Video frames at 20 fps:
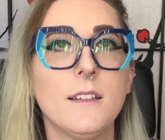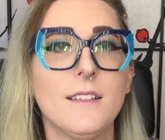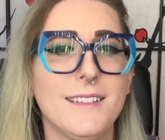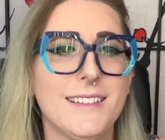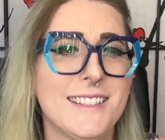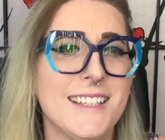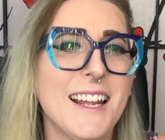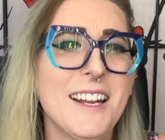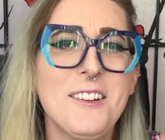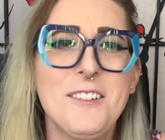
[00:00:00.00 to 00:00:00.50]

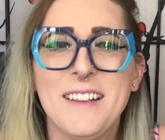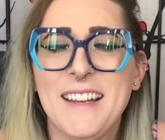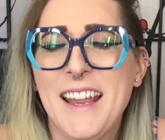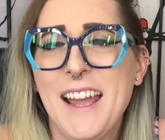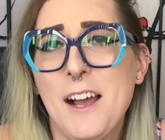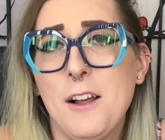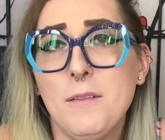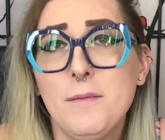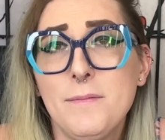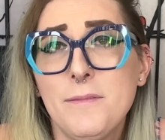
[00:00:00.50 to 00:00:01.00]
It's not only
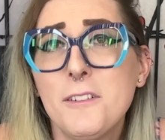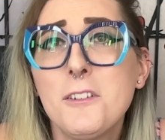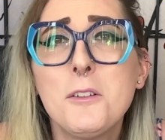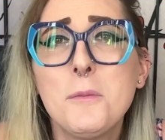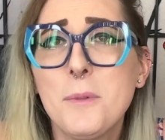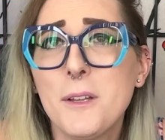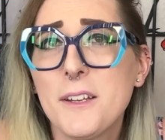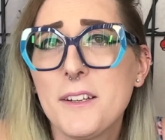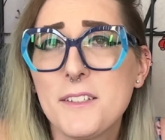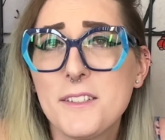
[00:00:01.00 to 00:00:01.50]
helpful,
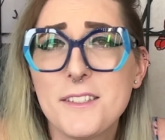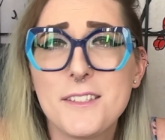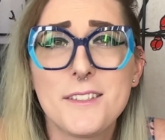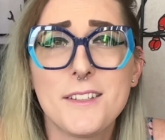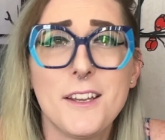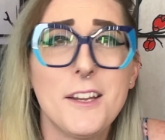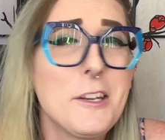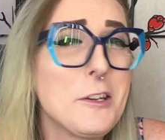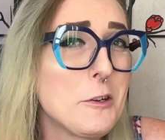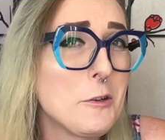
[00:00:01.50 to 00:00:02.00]
but it's
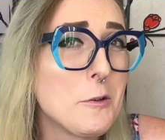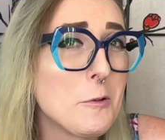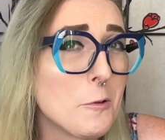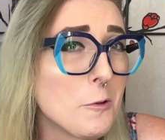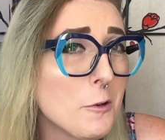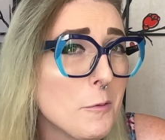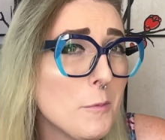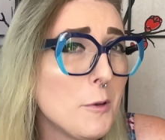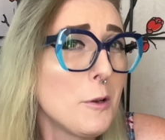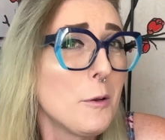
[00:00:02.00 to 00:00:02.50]
a
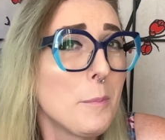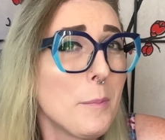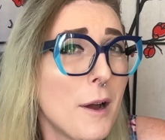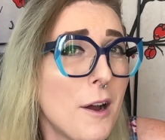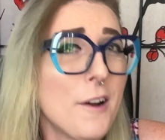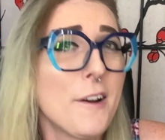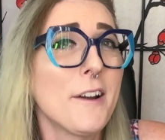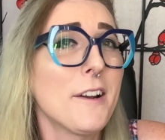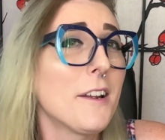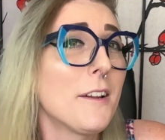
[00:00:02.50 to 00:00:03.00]
normal
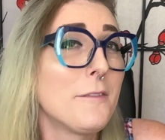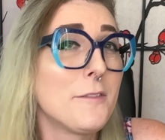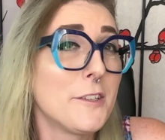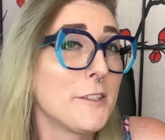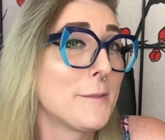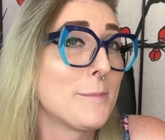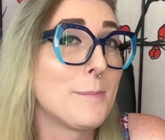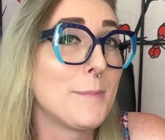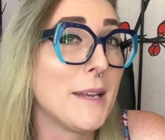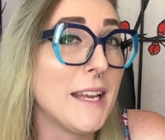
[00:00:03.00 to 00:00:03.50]
part of
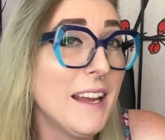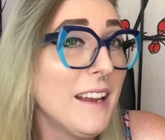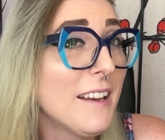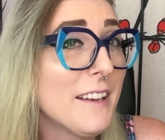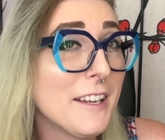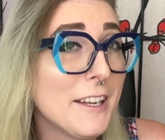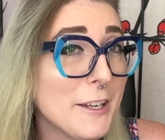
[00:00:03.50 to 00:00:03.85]
just being